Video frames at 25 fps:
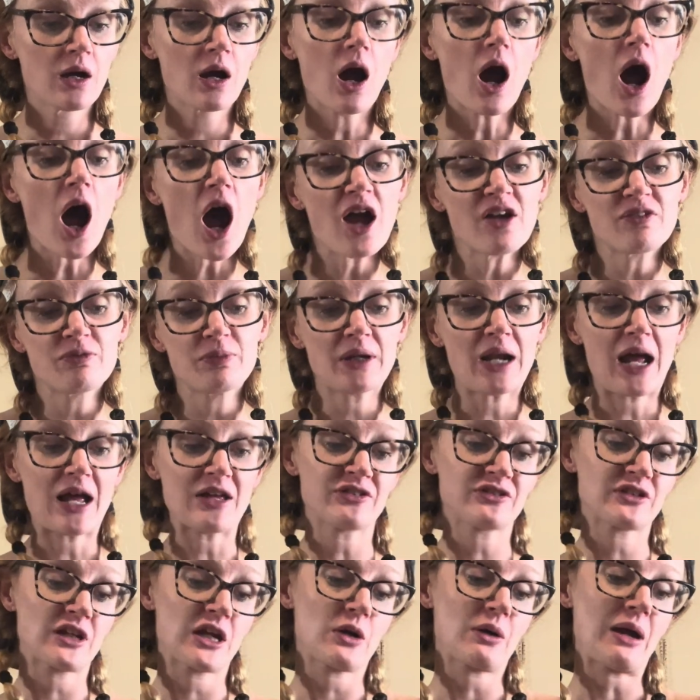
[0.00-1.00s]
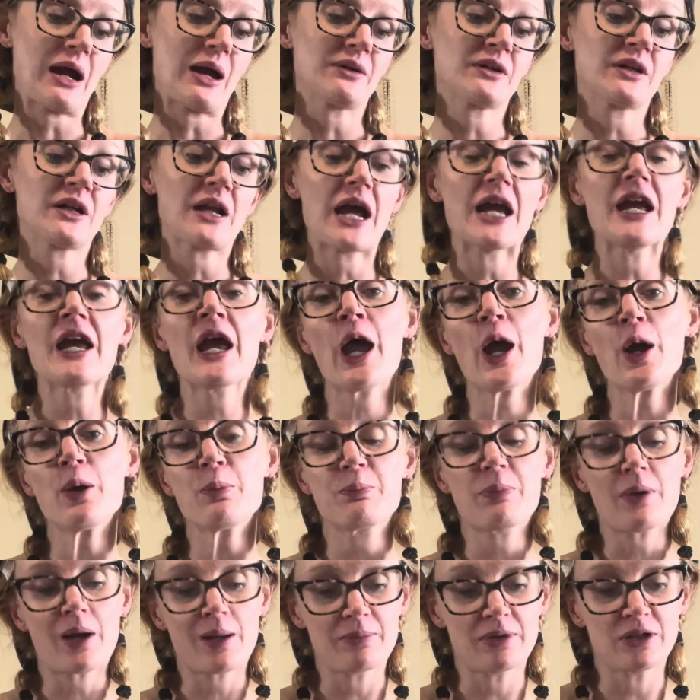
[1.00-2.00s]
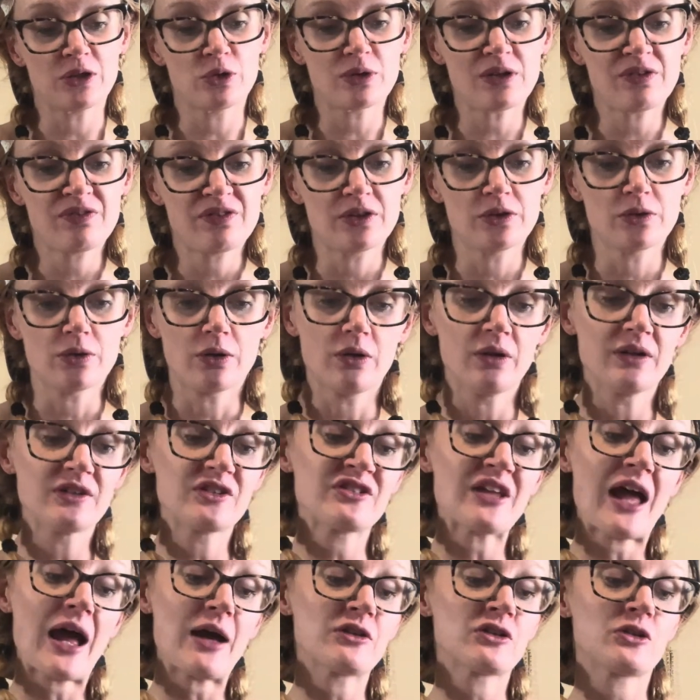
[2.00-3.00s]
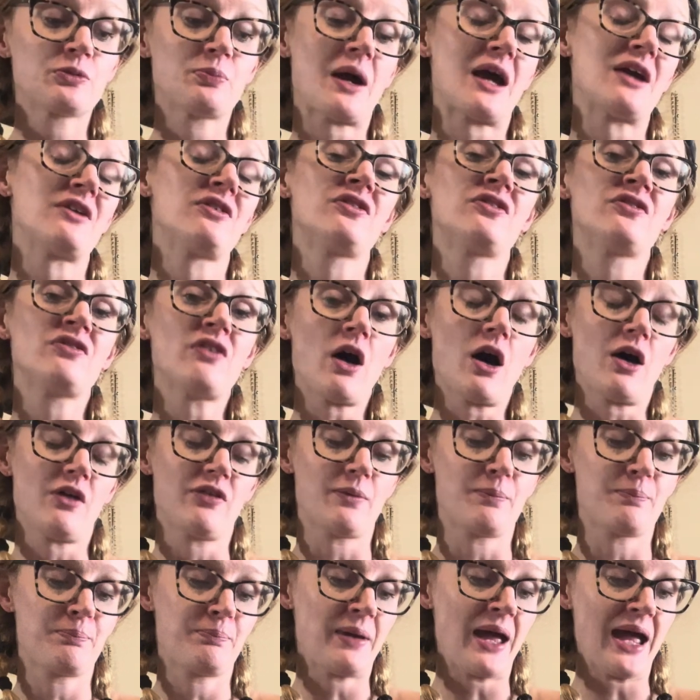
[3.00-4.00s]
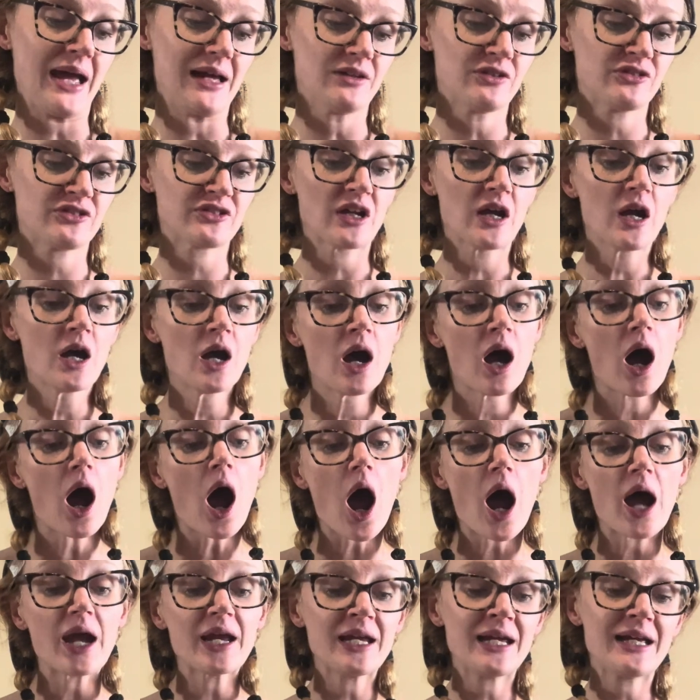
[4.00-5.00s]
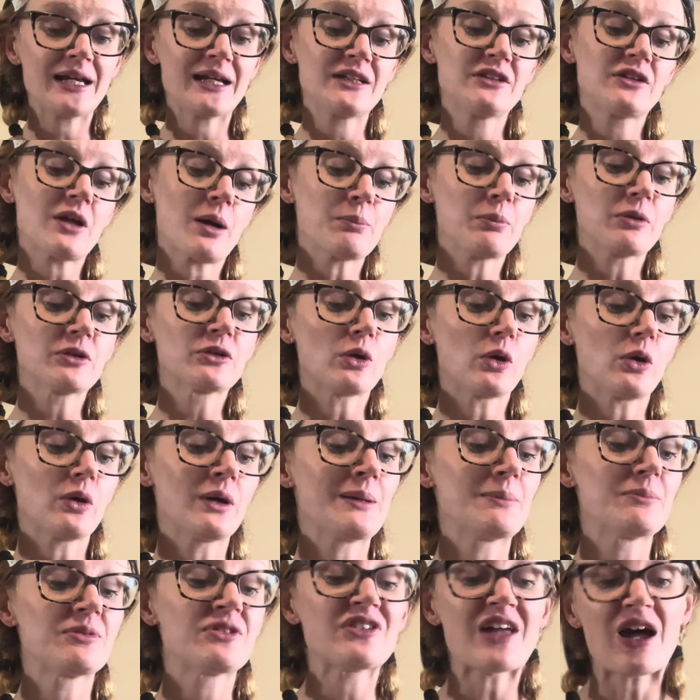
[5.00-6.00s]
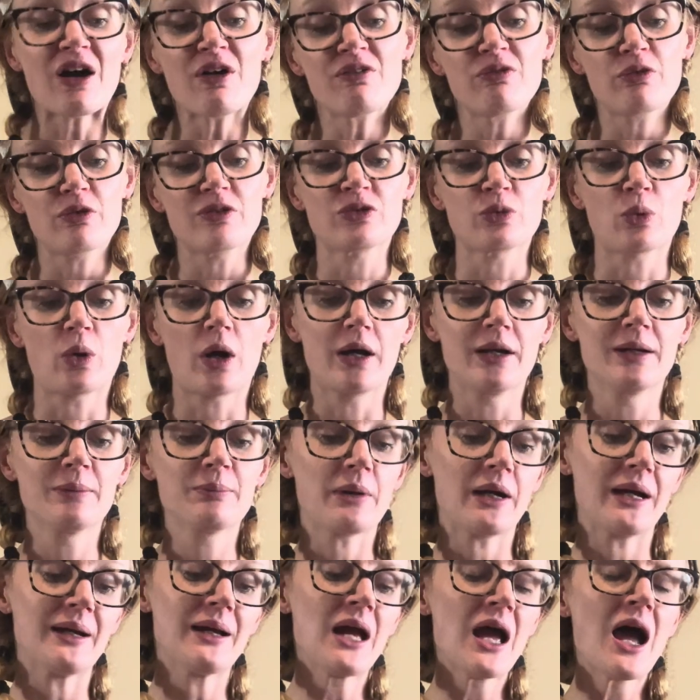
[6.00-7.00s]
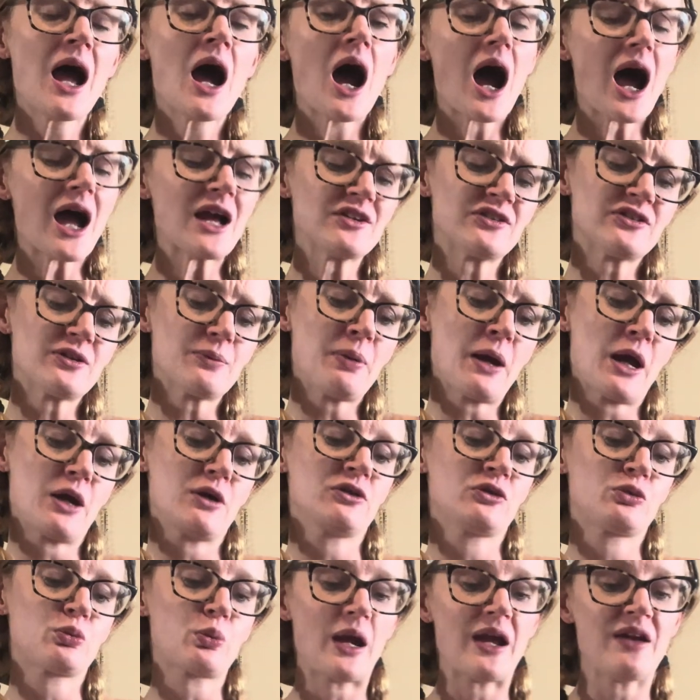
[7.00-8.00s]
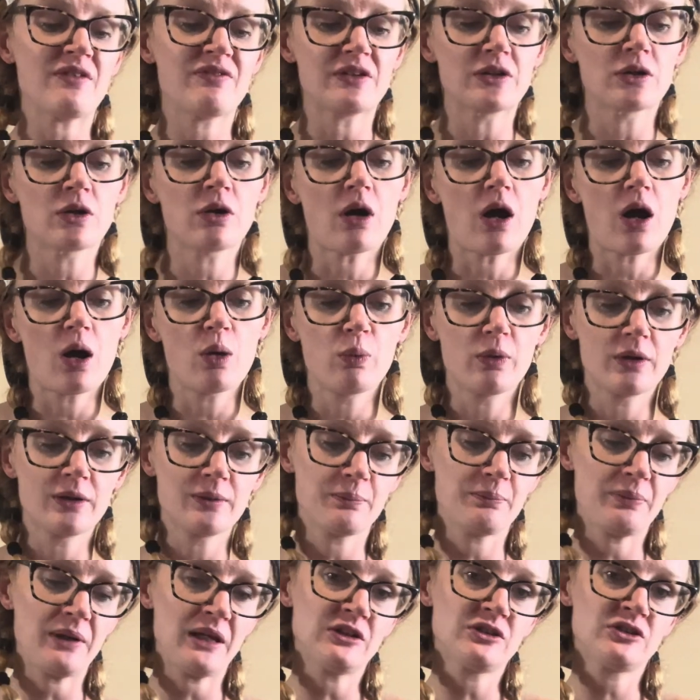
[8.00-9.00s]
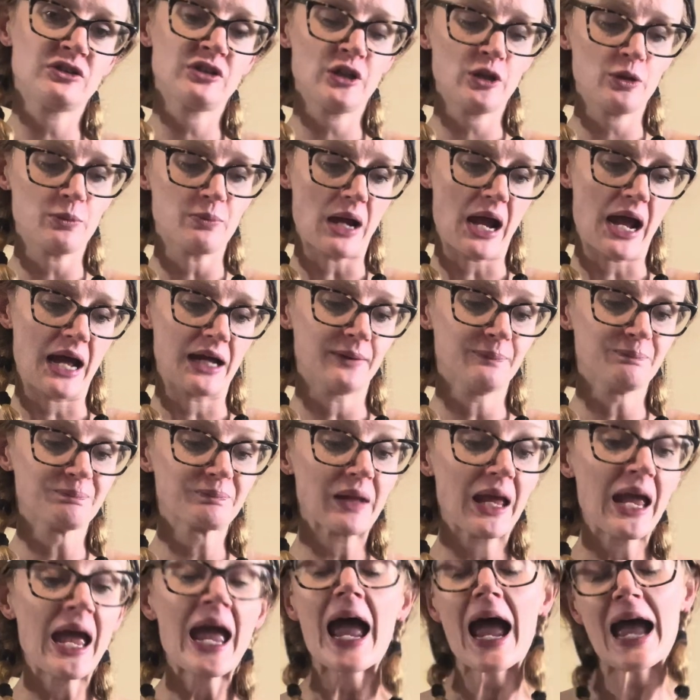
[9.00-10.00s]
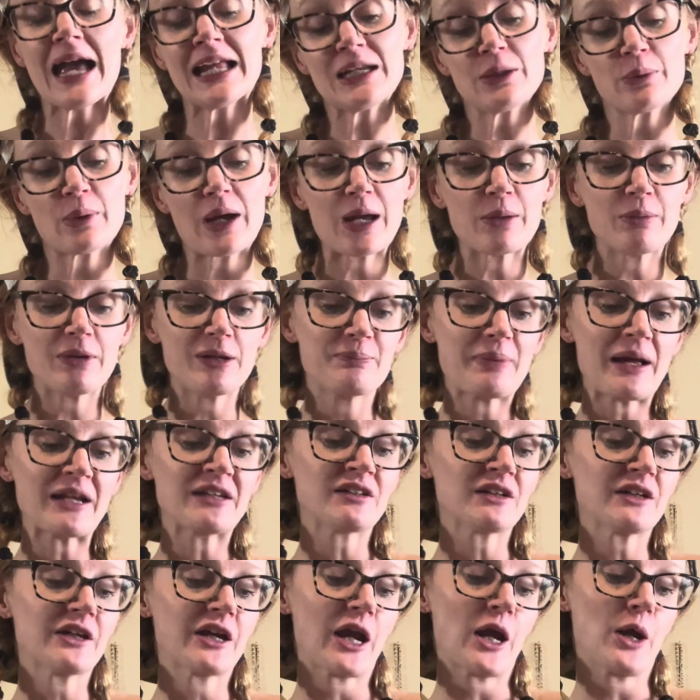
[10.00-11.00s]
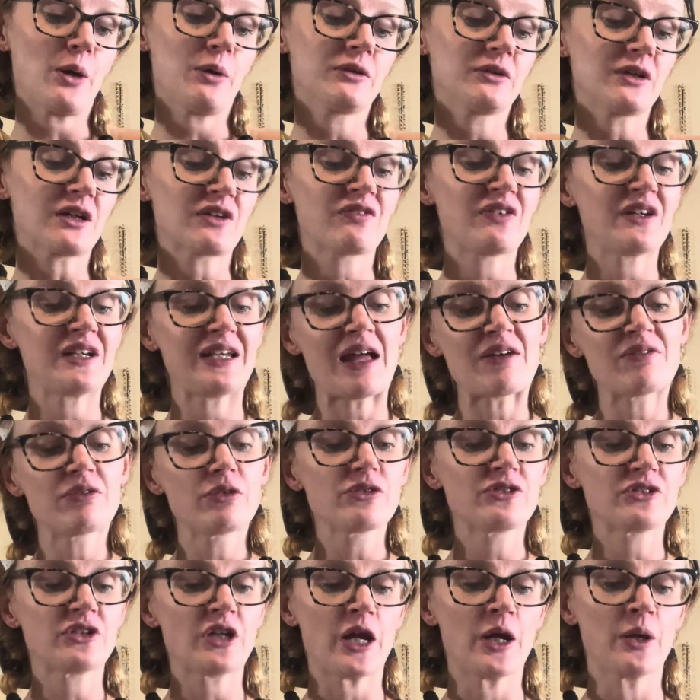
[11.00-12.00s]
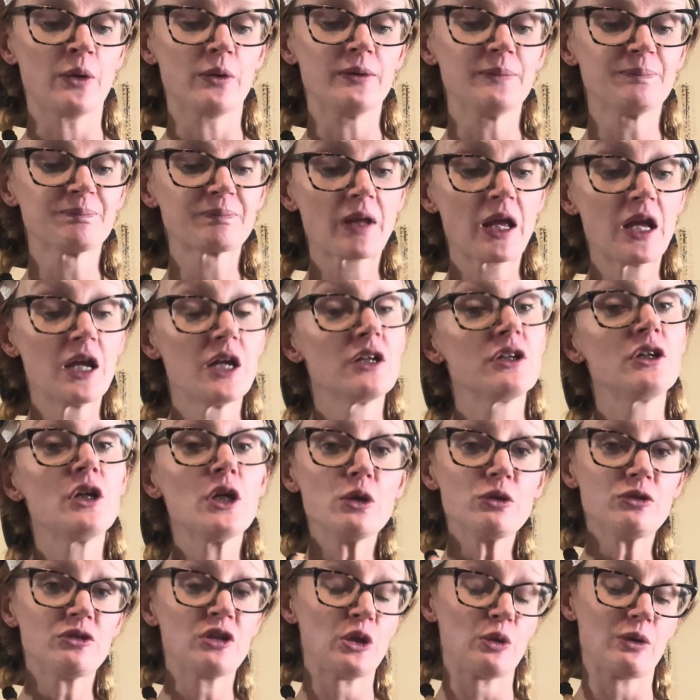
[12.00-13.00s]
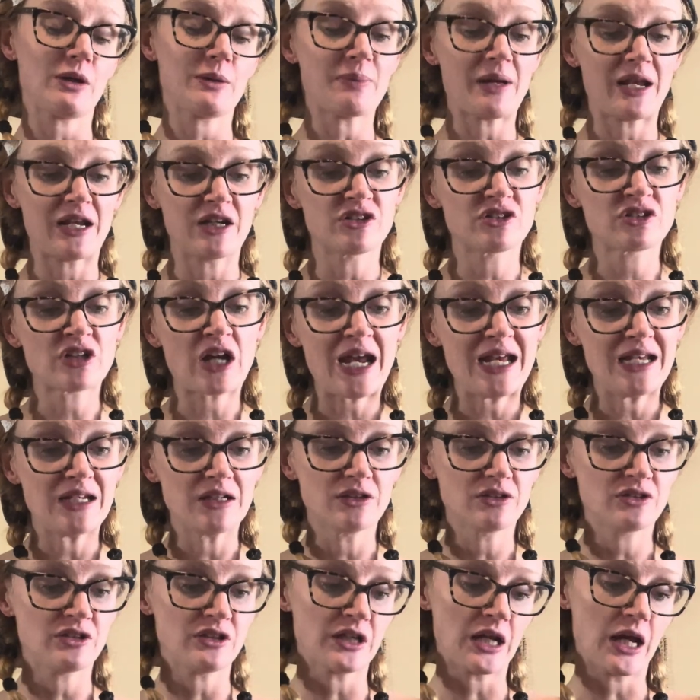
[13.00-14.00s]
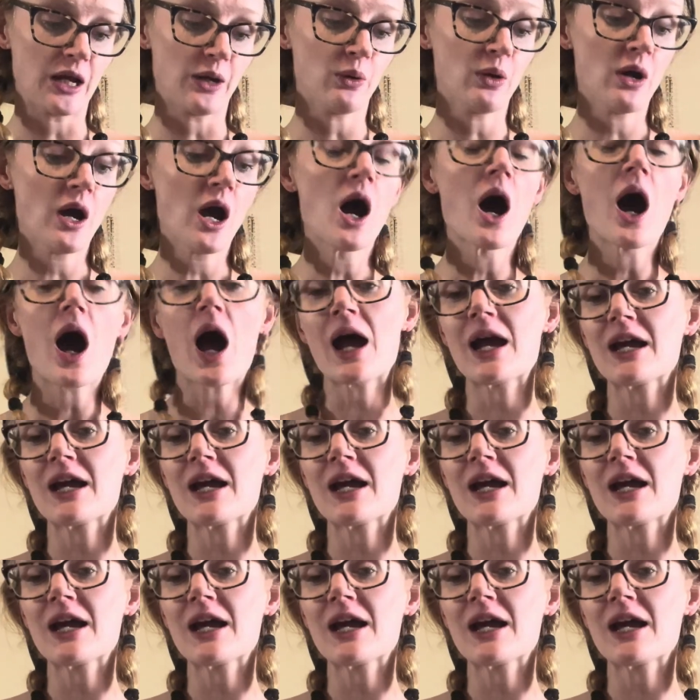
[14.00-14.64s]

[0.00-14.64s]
I've been asking around, and I hope I'm in Gryffindor. It sounds by far the best. I hear Dumbledore himself was one, but I suppose Ravenclaw wouldn't be too bad. Anyway, we'd better go and look for Neville's toad. You two had better change, you know. I